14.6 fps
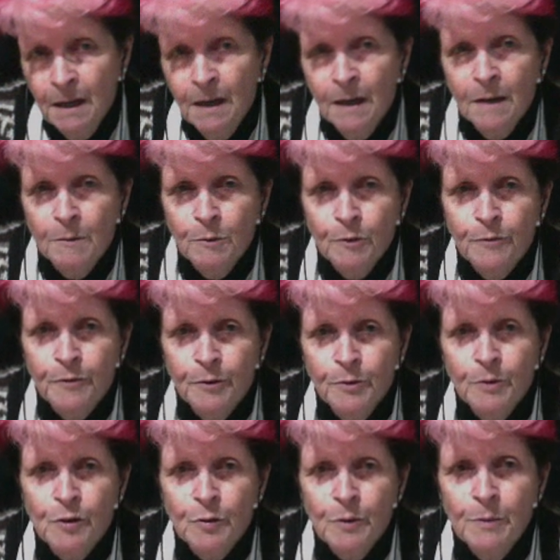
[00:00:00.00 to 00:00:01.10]
A more fluid
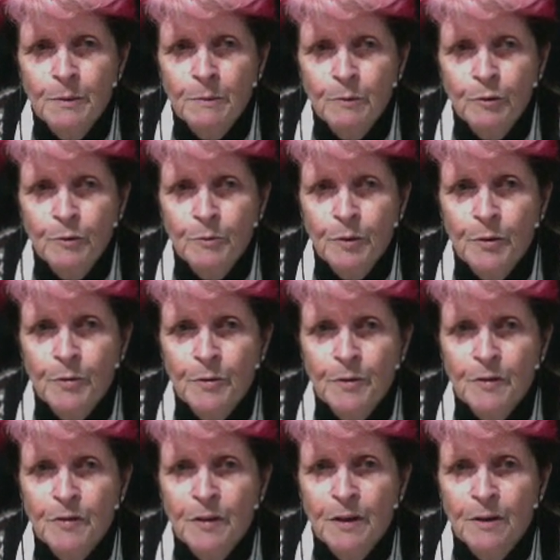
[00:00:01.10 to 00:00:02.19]
sweeping movement through the
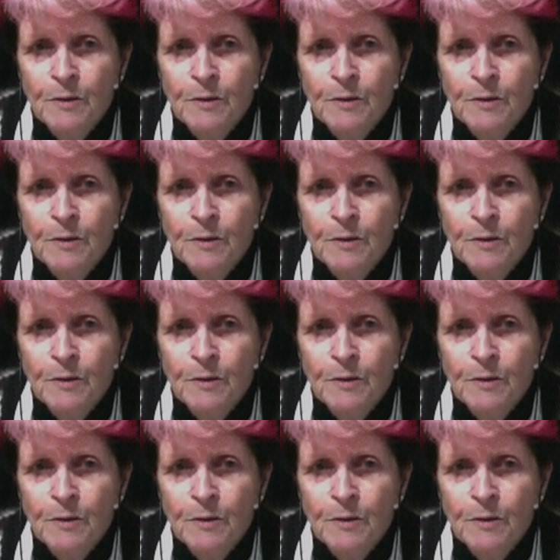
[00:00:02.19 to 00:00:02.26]
centre